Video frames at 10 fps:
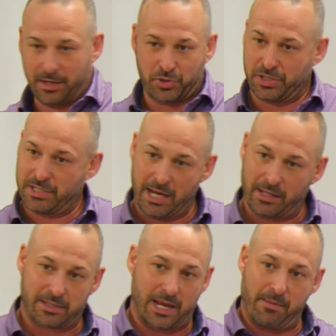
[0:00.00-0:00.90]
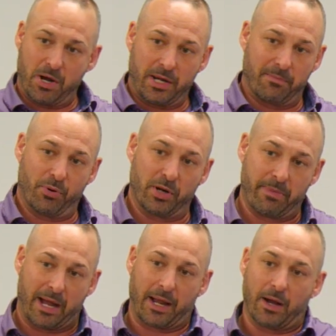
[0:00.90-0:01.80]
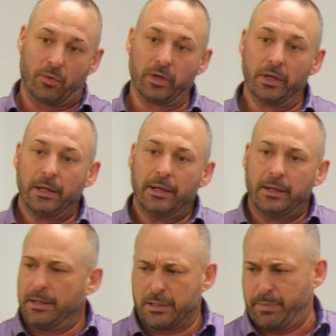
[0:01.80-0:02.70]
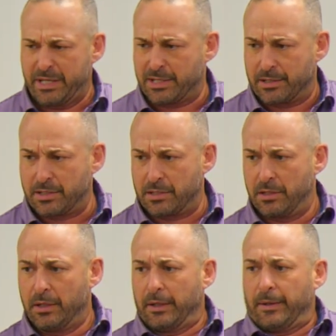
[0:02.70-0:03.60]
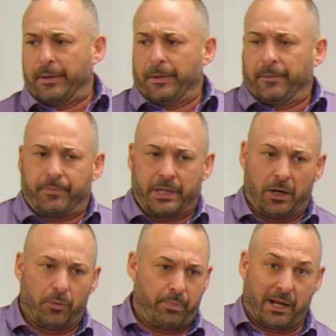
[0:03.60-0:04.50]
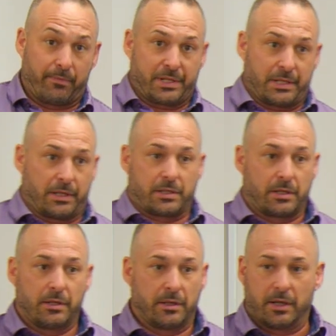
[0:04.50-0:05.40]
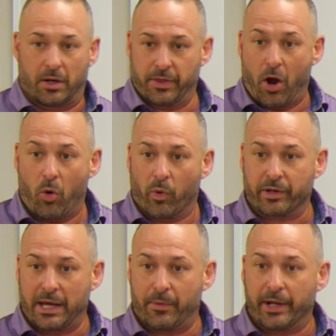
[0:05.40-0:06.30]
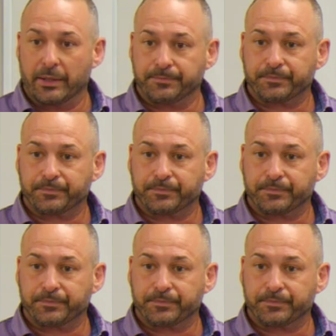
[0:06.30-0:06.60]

It was just taking the same money and putting it back out. It's business. You know, pick a business. It, they all work that way.